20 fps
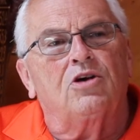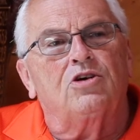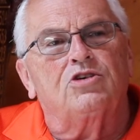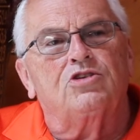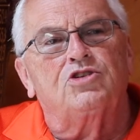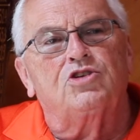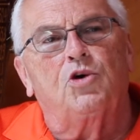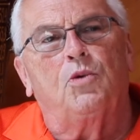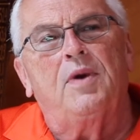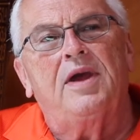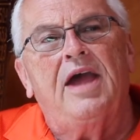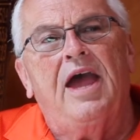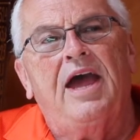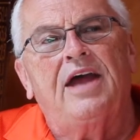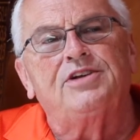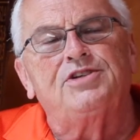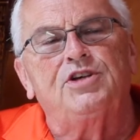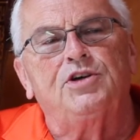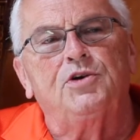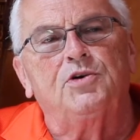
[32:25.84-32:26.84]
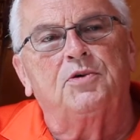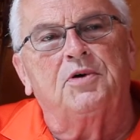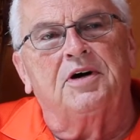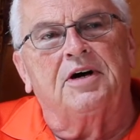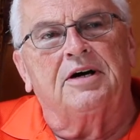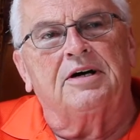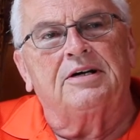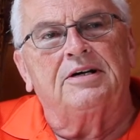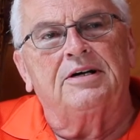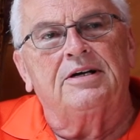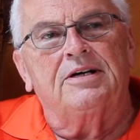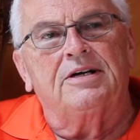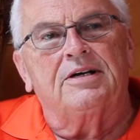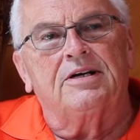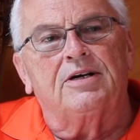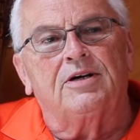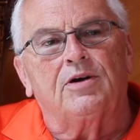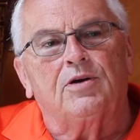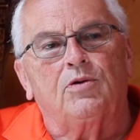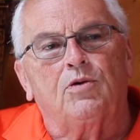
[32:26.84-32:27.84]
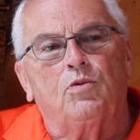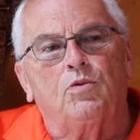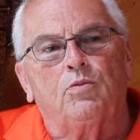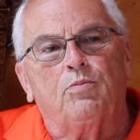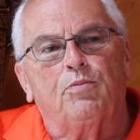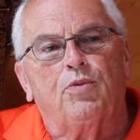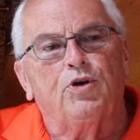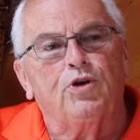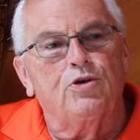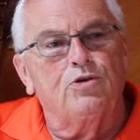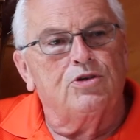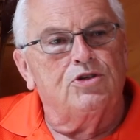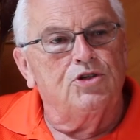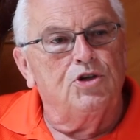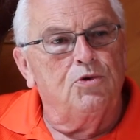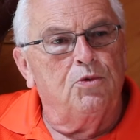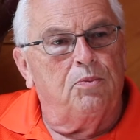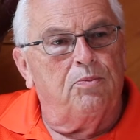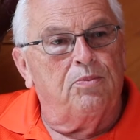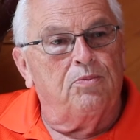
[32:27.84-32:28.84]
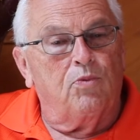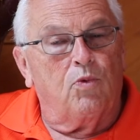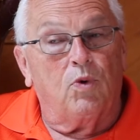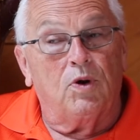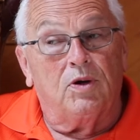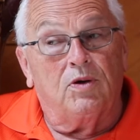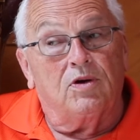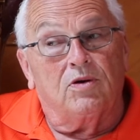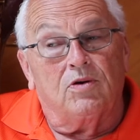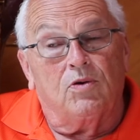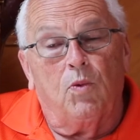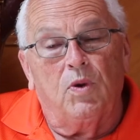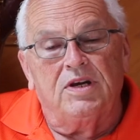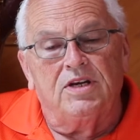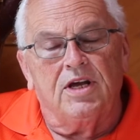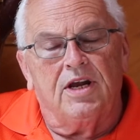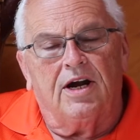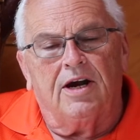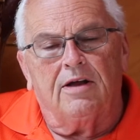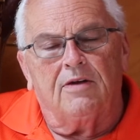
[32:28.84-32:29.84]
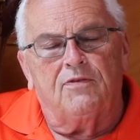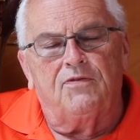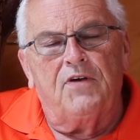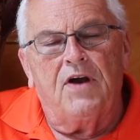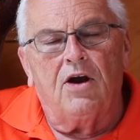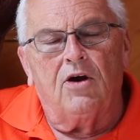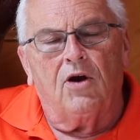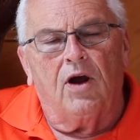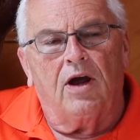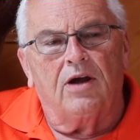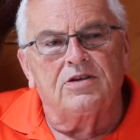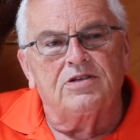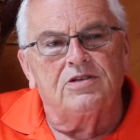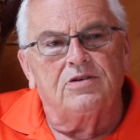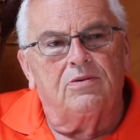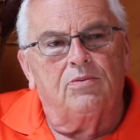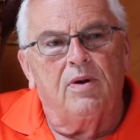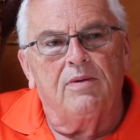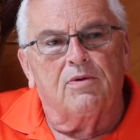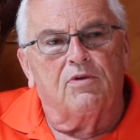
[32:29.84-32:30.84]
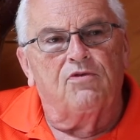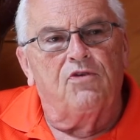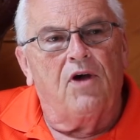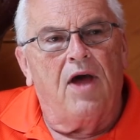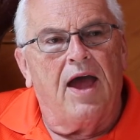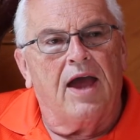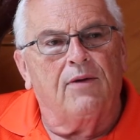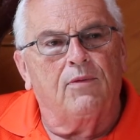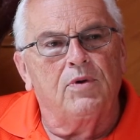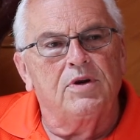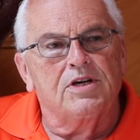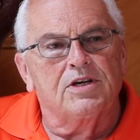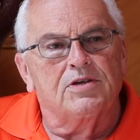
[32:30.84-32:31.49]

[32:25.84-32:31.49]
So we had to produce new. When we did it at fairgrounds, we were fine.